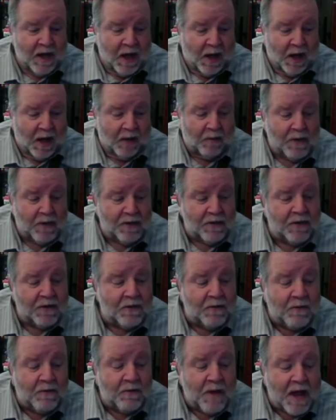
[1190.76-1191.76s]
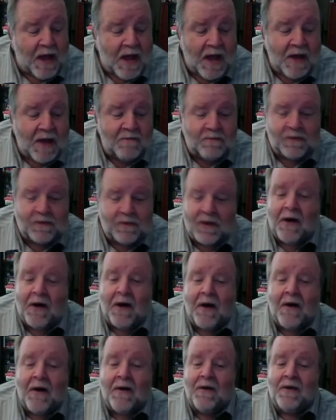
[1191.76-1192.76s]
and when the wind
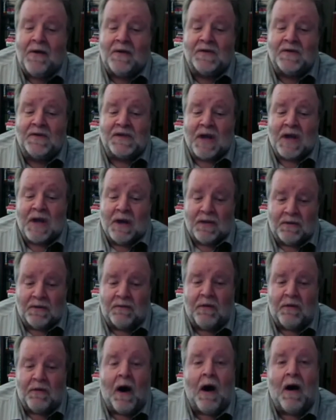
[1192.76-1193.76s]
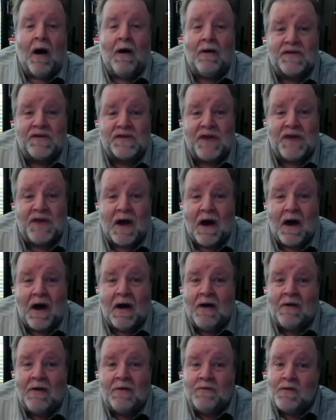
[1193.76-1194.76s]
blows, the walls
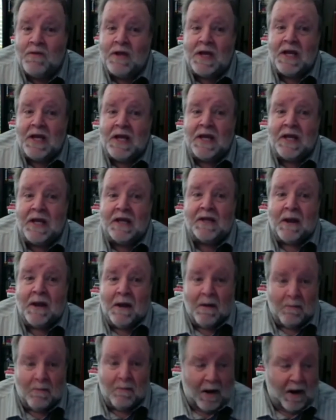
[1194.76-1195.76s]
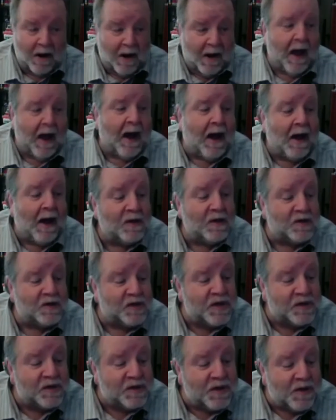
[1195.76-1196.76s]
are weak, but a house
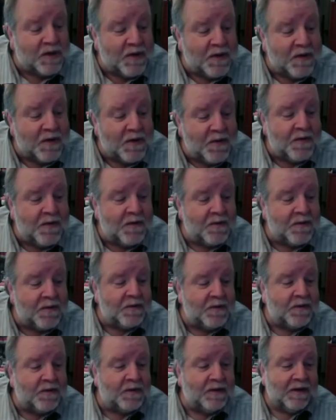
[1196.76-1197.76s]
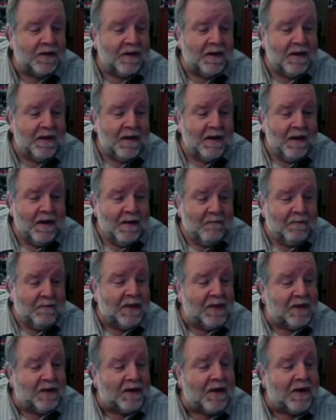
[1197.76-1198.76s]
is known
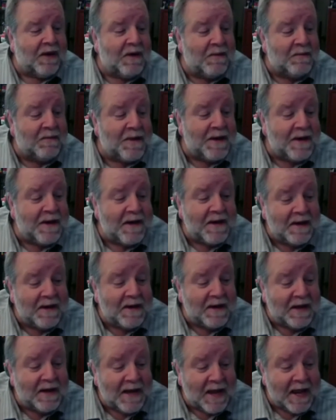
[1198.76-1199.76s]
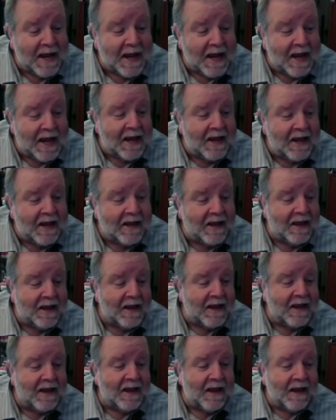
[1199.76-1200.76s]
by the company
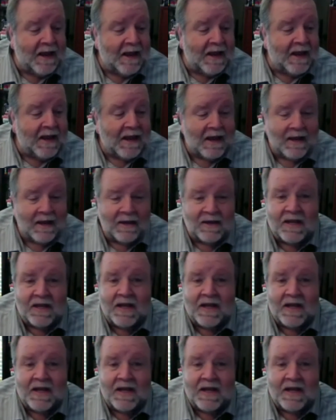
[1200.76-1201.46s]
it